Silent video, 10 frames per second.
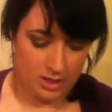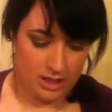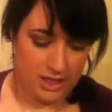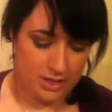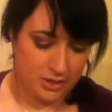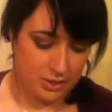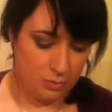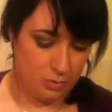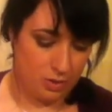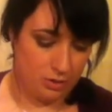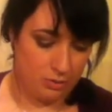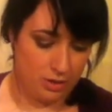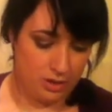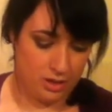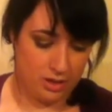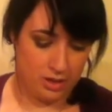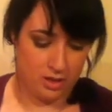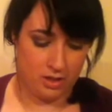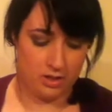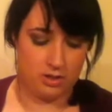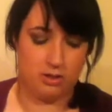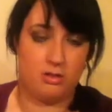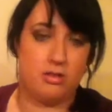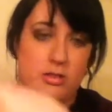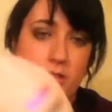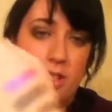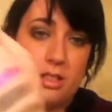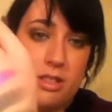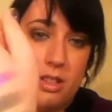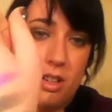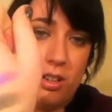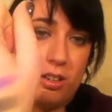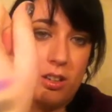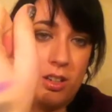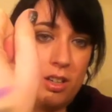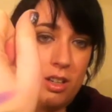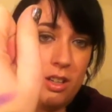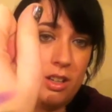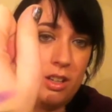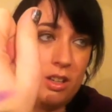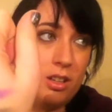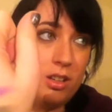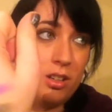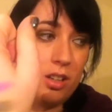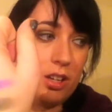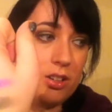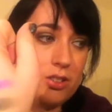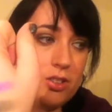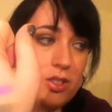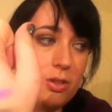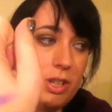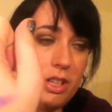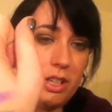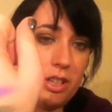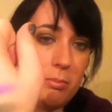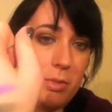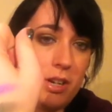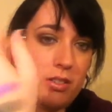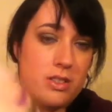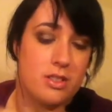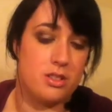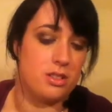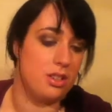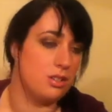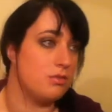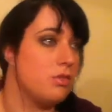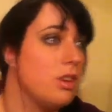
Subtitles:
easier to work with. That's it there. I'll just show you in comparison to Stars and